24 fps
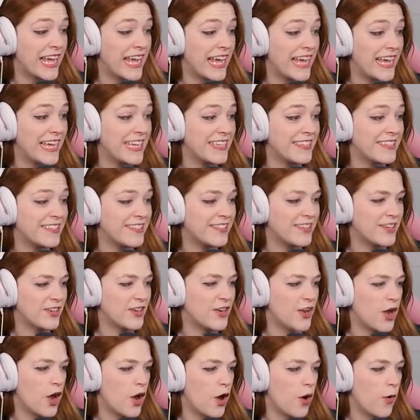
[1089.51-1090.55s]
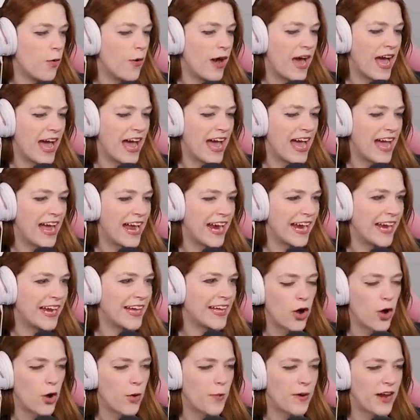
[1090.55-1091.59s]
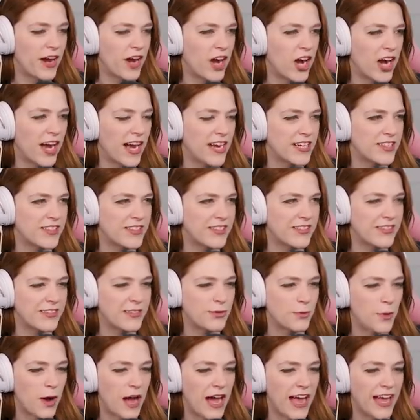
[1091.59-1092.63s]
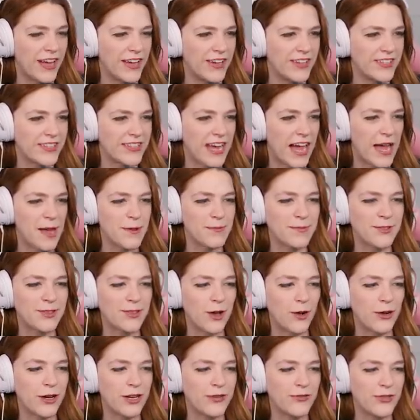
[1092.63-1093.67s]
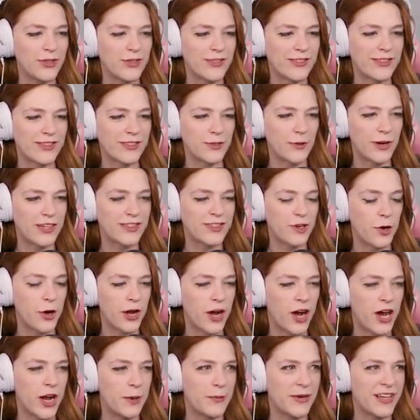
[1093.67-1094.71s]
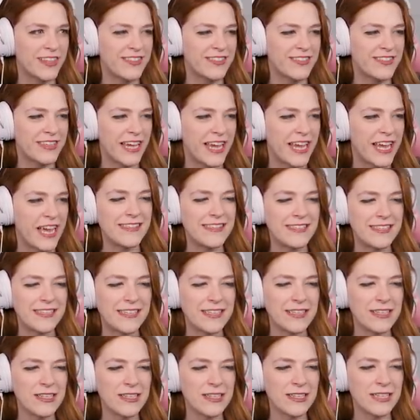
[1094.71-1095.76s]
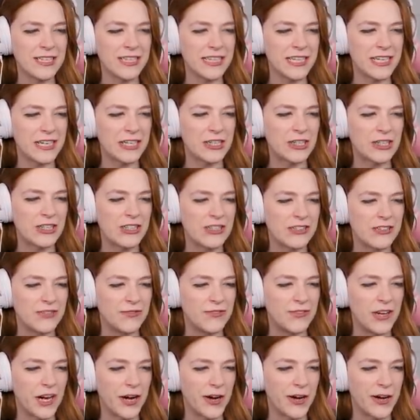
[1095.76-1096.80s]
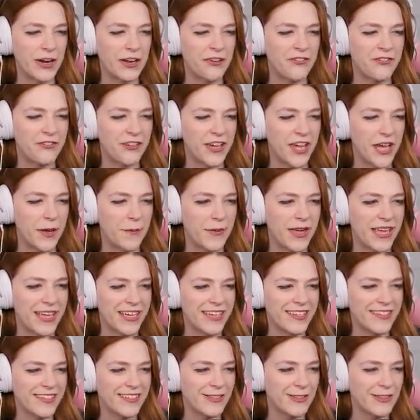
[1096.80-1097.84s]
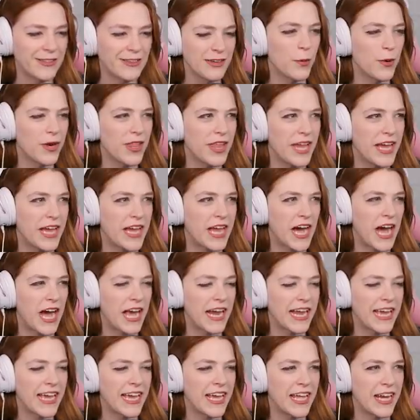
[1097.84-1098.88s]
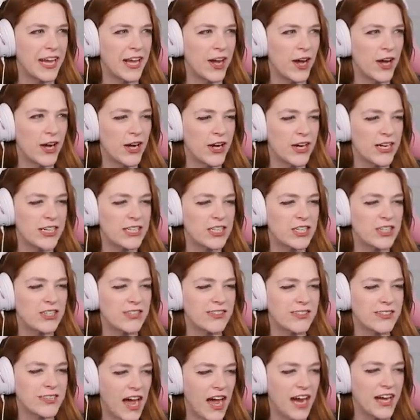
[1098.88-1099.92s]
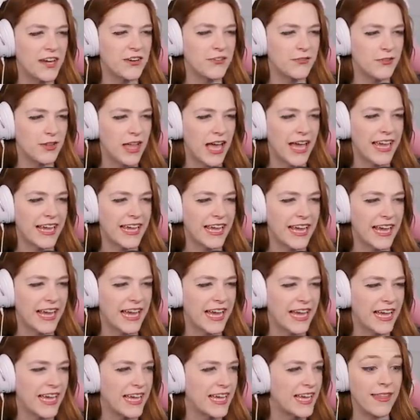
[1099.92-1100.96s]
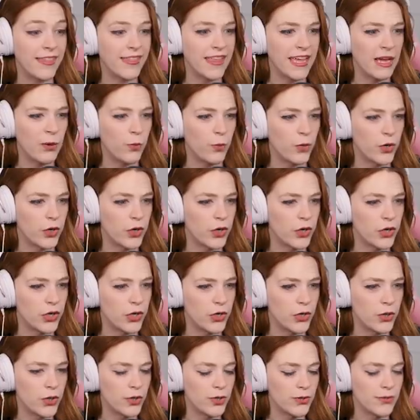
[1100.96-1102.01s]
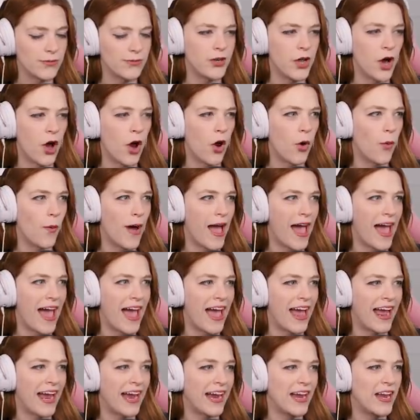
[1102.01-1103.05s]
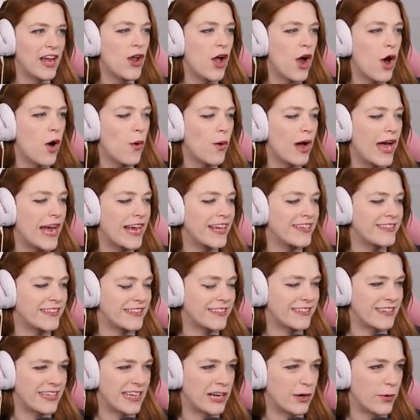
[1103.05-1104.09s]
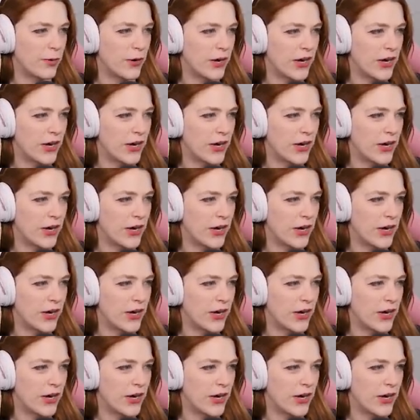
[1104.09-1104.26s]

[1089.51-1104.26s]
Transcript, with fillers: kiss? No way. Oh my gosh, this is wild. I am so confused as to what's going on because it's like, it's still clear she's very famous, but we're like kind of hitting on her and she's kind of liking it. Can they woohoo? No way. No way is this gonna